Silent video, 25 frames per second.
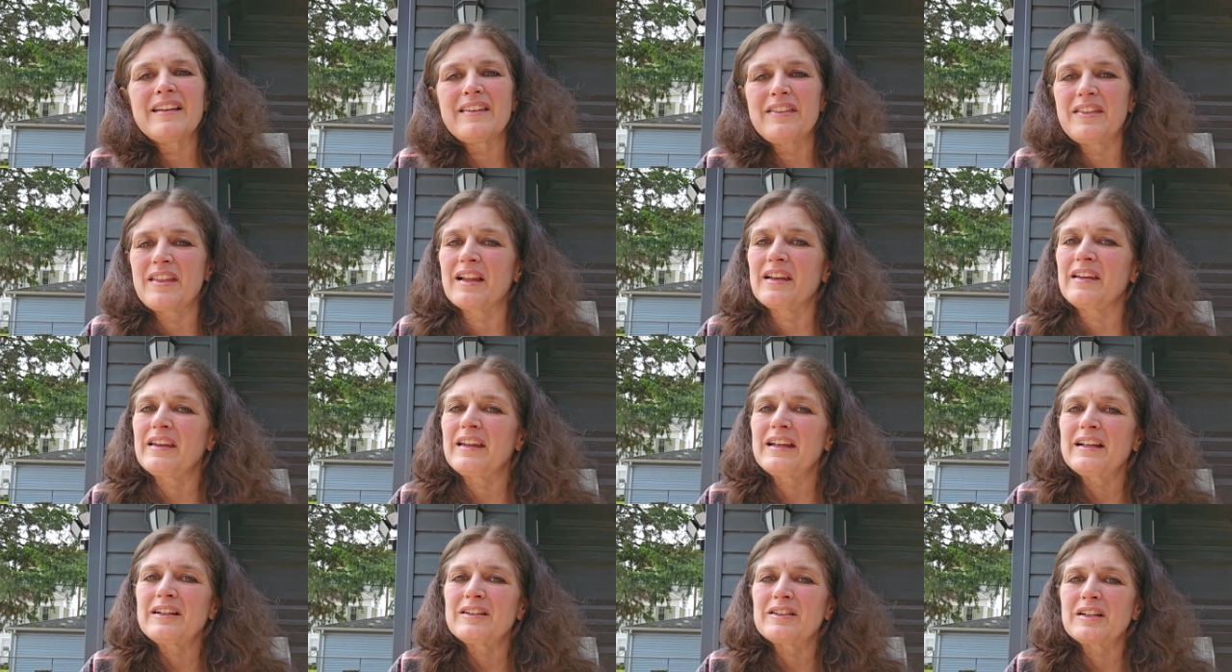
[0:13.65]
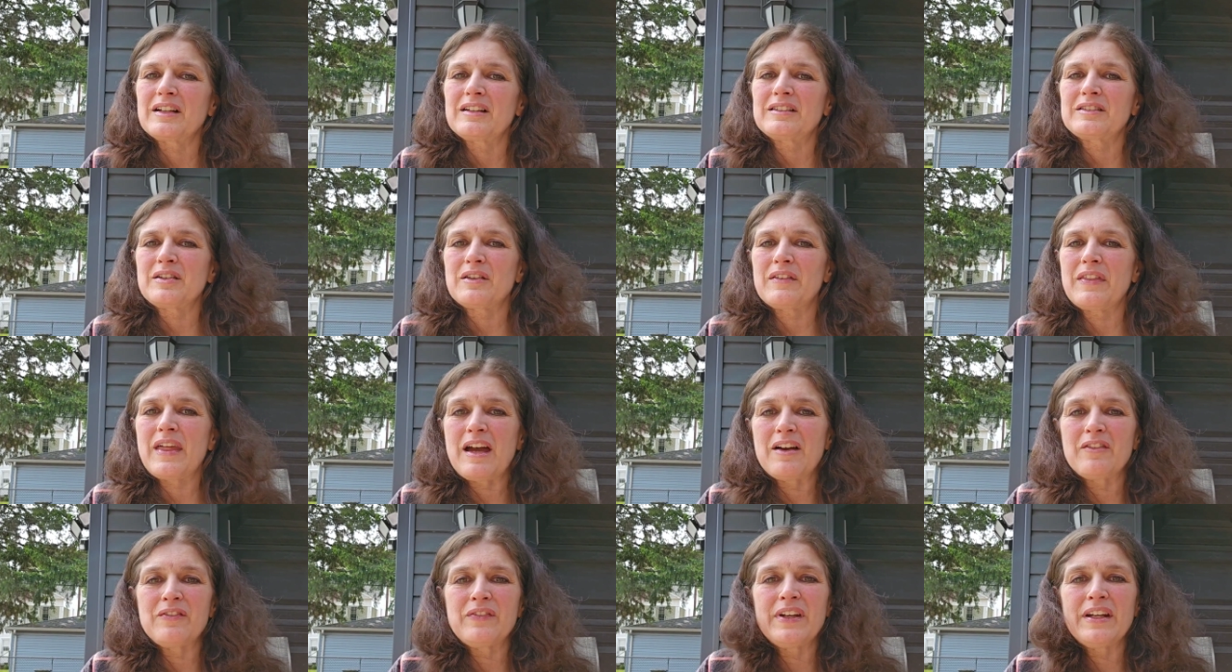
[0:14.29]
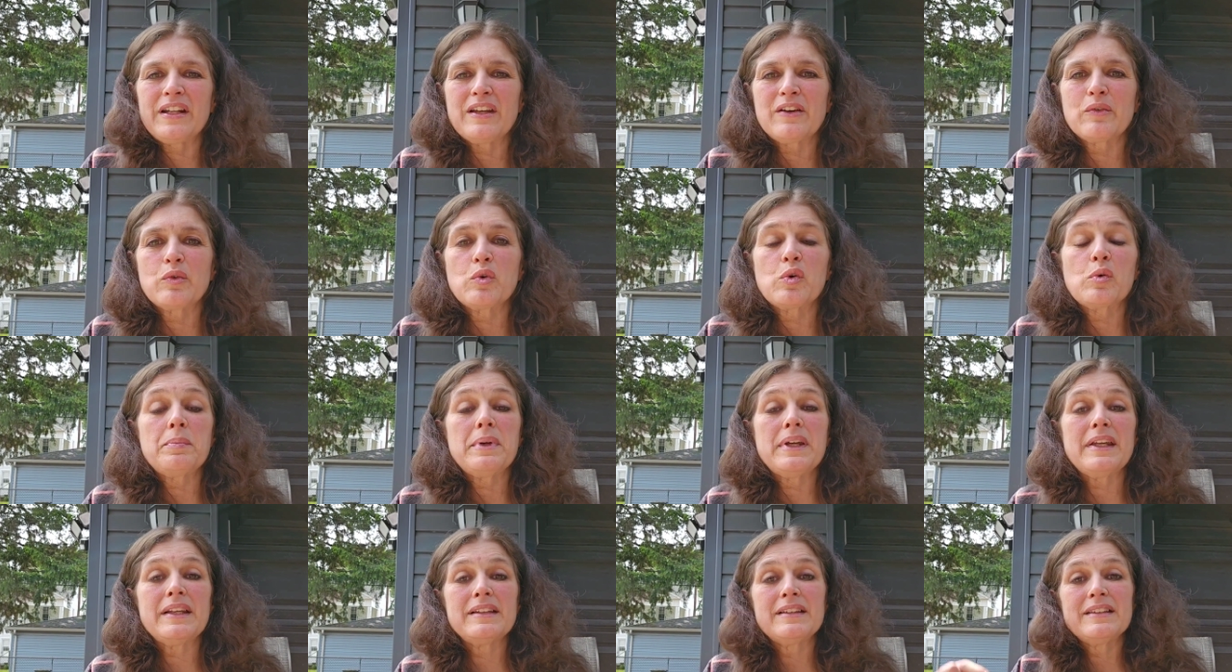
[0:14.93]
the link to that video will
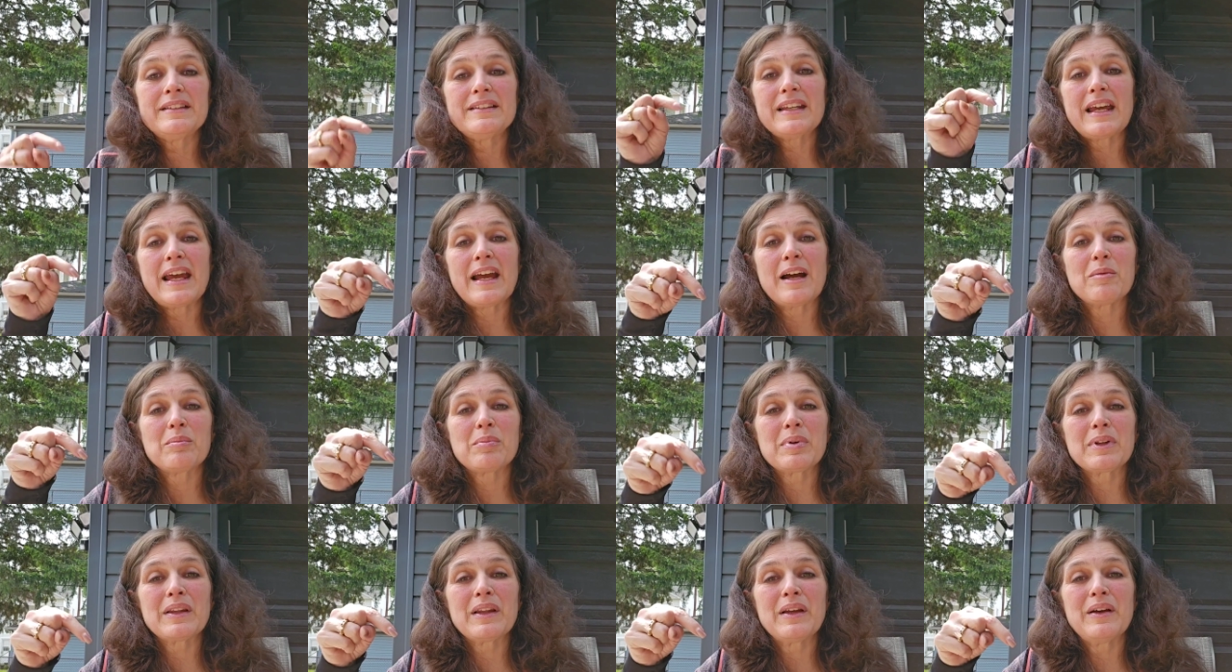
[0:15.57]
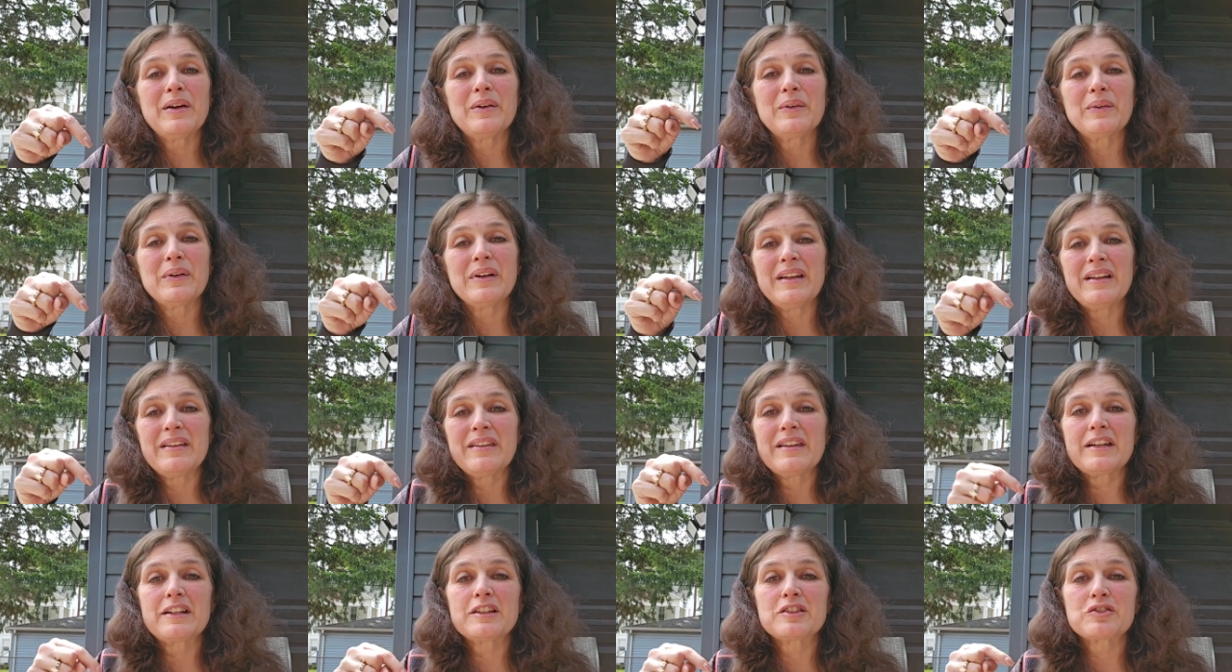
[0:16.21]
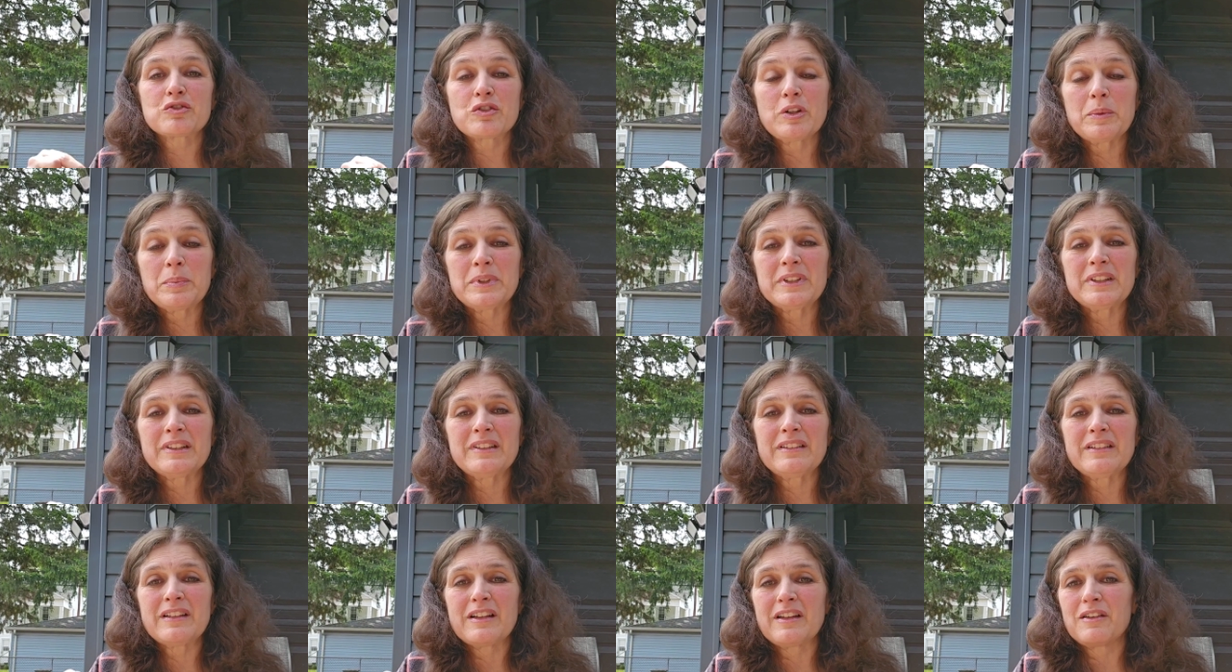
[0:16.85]
be down below in the
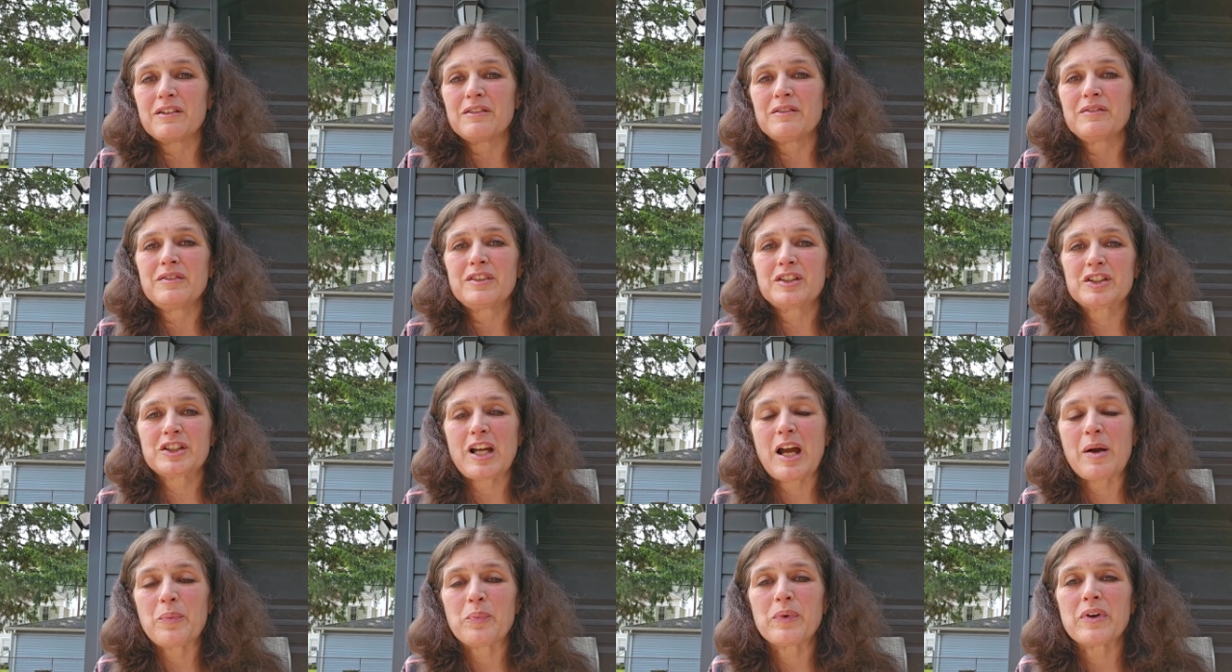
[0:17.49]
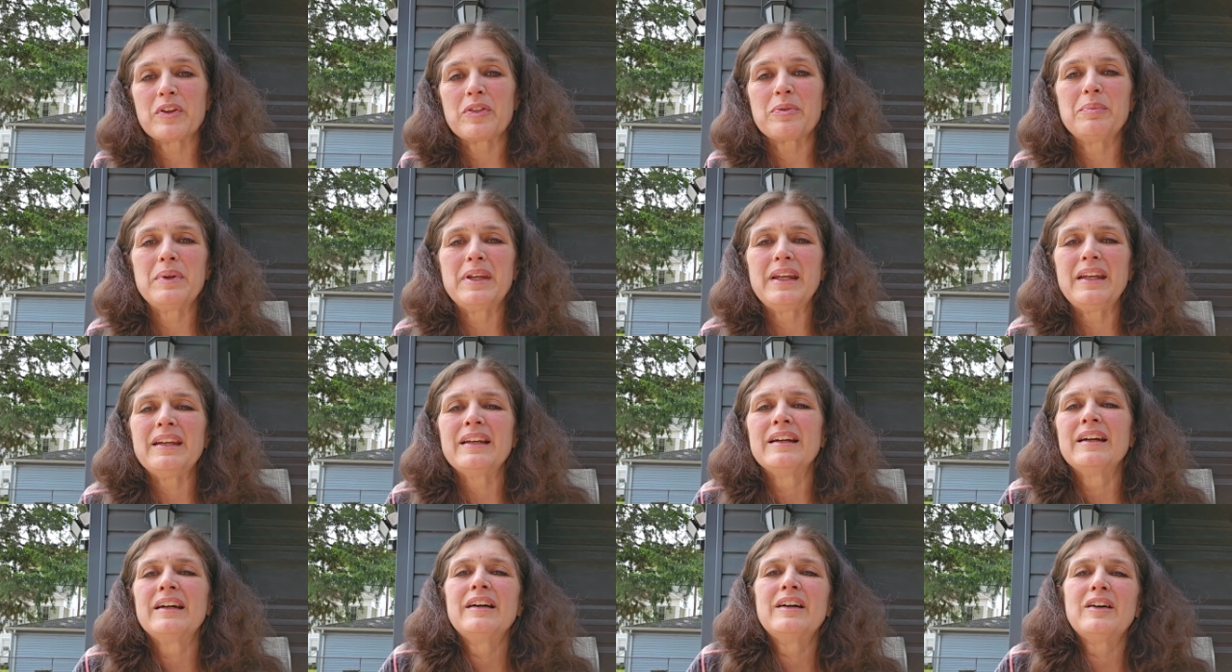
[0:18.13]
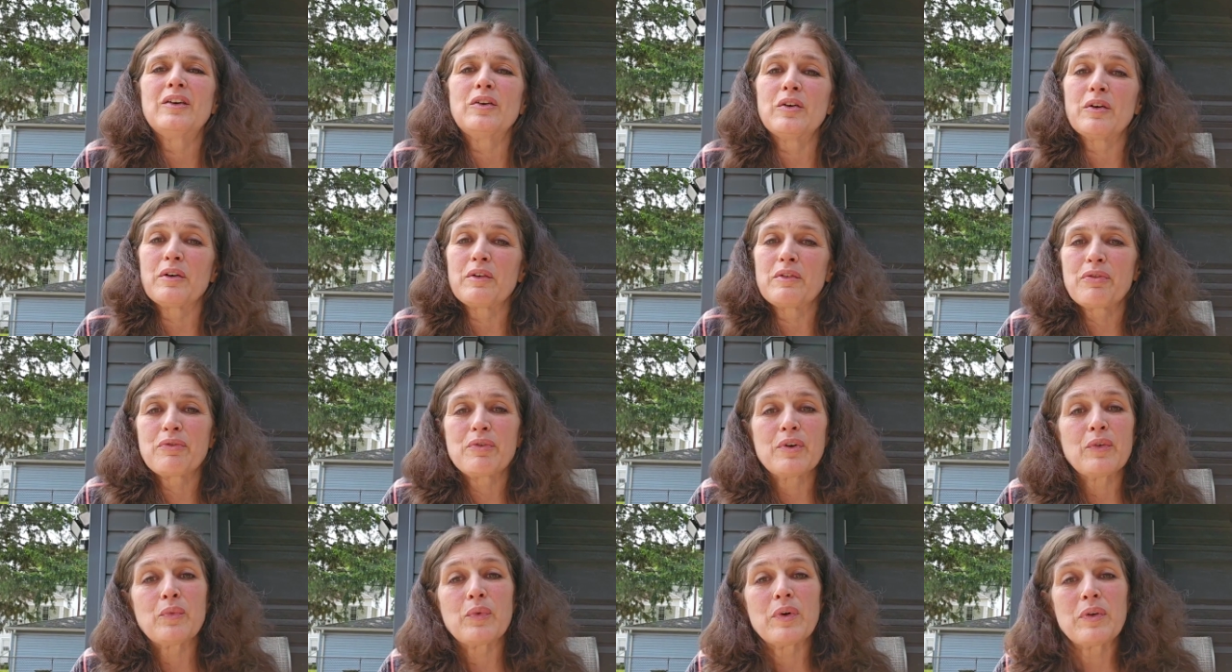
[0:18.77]
description, the shop with me or
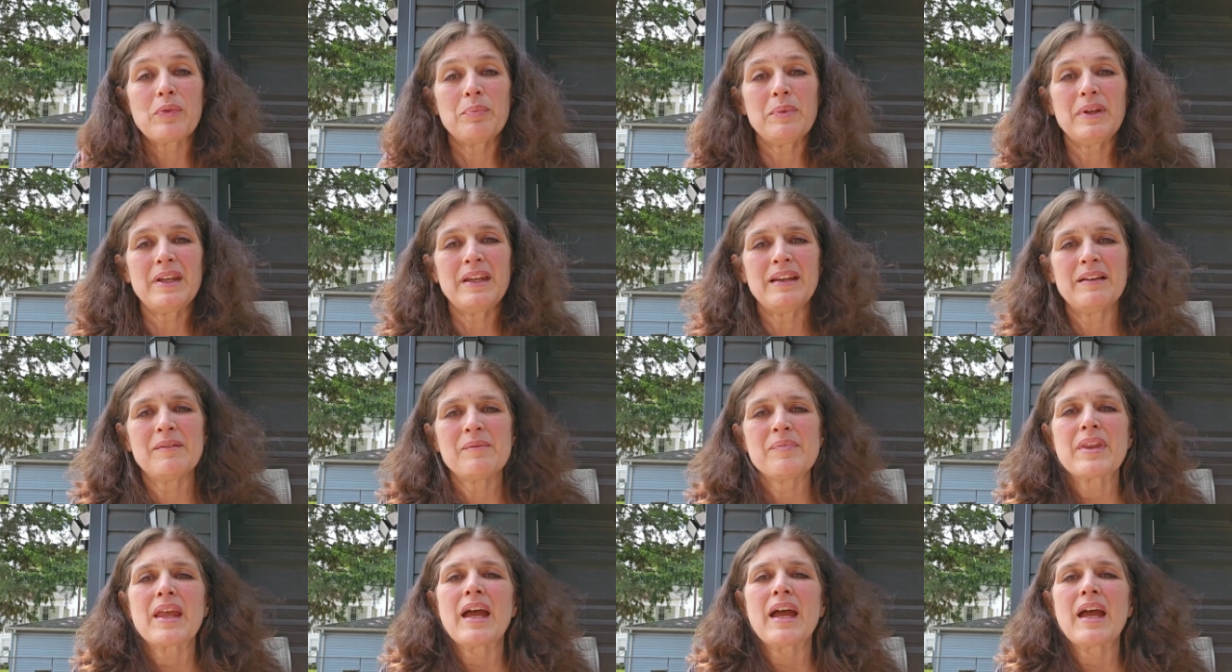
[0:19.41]
thrift with me.